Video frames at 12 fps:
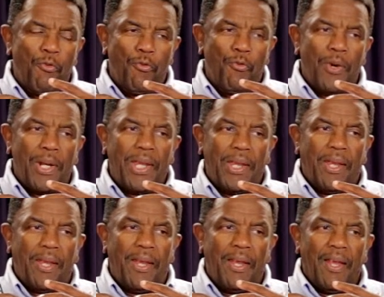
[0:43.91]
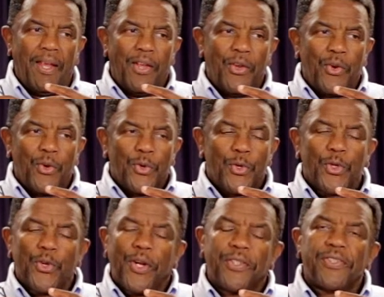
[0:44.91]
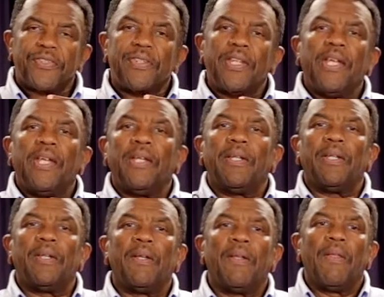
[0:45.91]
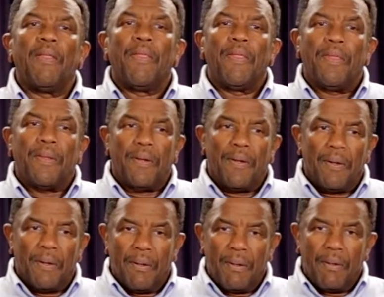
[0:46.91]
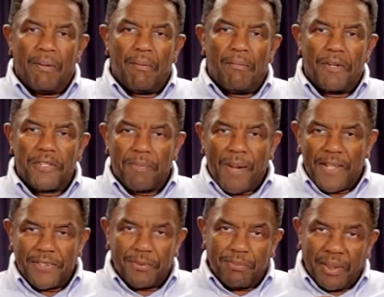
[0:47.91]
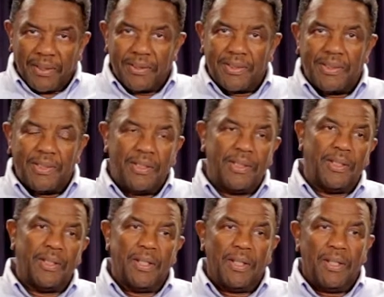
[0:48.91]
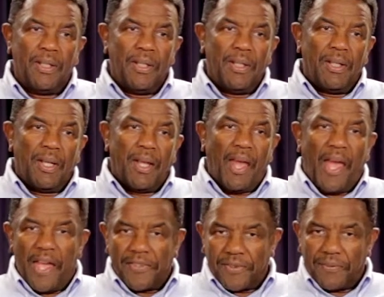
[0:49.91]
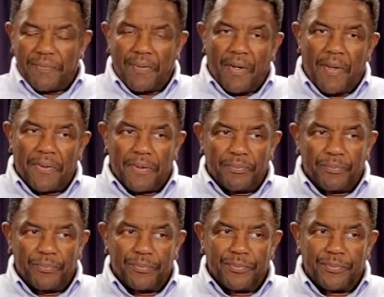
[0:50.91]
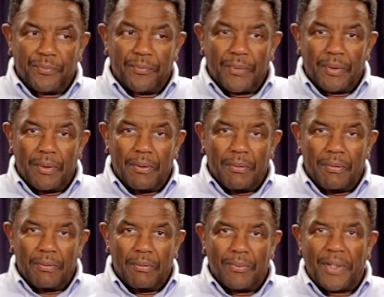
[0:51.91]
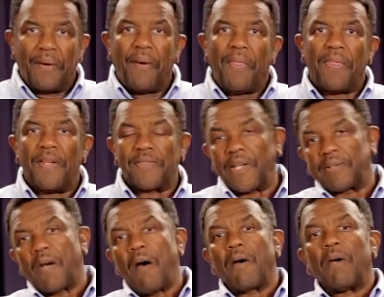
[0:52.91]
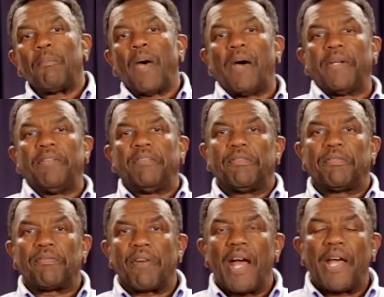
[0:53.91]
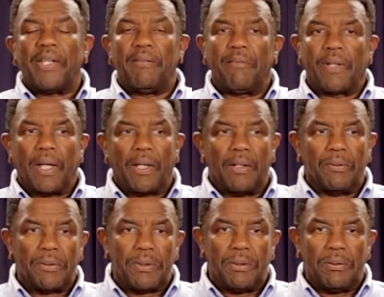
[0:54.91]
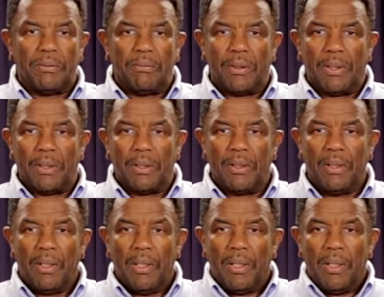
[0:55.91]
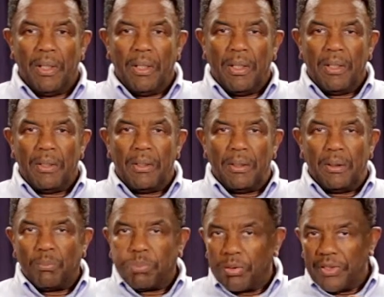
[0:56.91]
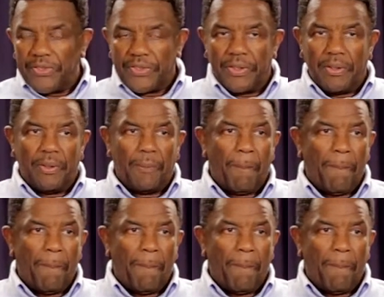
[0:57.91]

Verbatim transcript: really start seeing their responsibility as a father. One of the things I talk about every Friday when I go to uh, the prison